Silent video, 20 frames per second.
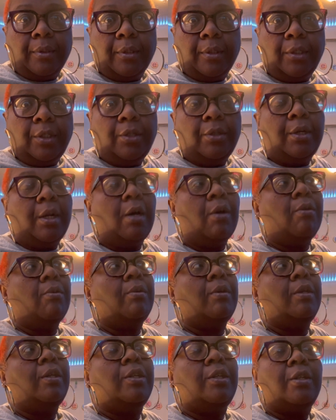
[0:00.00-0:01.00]
You
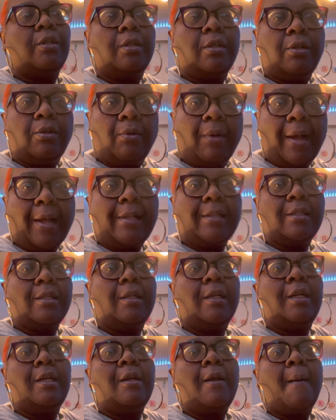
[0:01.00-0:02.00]
know,
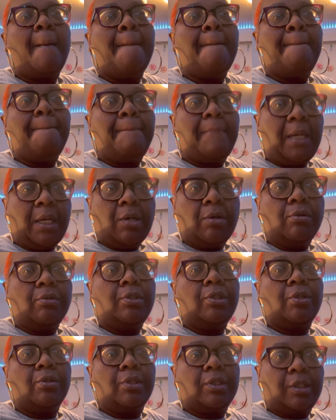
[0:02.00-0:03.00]
gradually
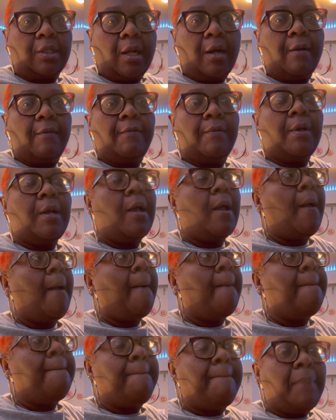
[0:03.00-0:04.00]
build your stuff.
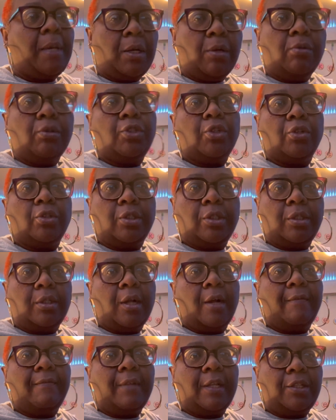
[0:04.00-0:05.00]
Build your
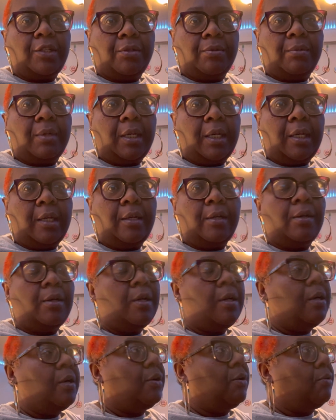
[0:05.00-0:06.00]
stuff that you need.
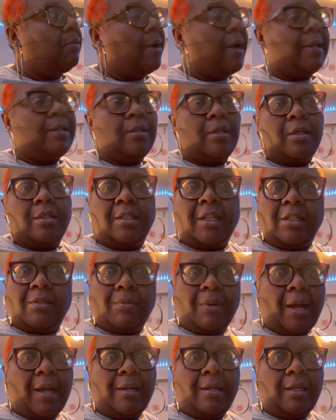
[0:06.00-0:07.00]
Gradually, because that's
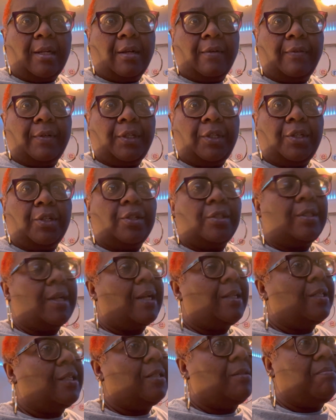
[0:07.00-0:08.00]
what I did over the years. I
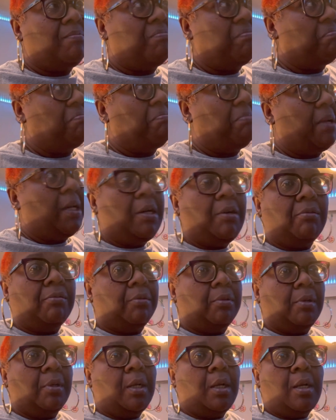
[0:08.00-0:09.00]
just built.
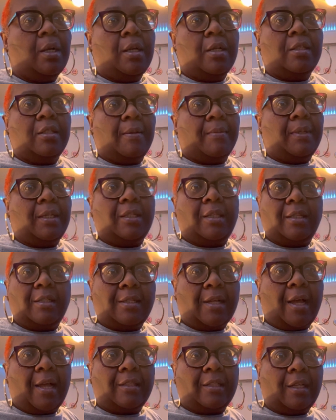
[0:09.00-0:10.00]
Some of the things
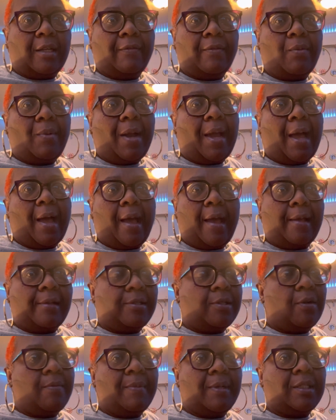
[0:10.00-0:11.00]
I have to give away, I have
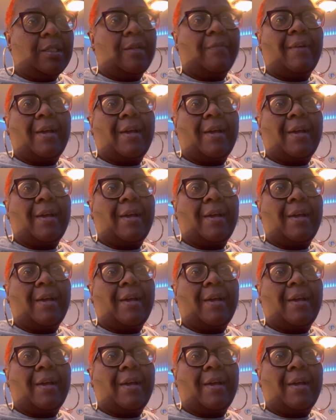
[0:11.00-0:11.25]
so much stuff.